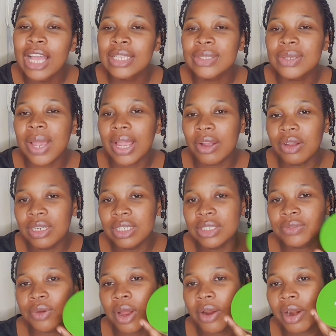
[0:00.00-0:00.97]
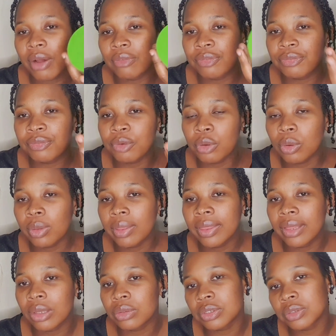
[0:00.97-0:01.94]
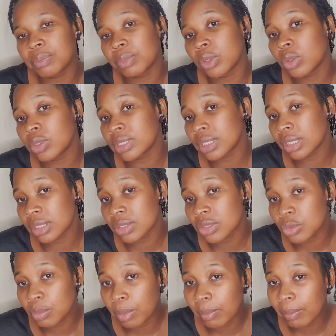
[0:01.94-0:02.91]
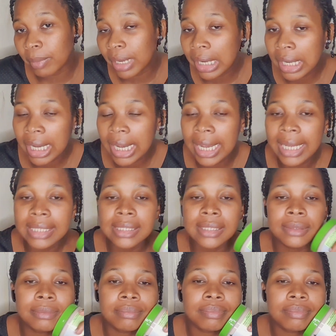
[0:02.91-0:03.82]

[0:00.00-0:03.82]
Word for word: So I got this for around 4,000 plus in the supermarket.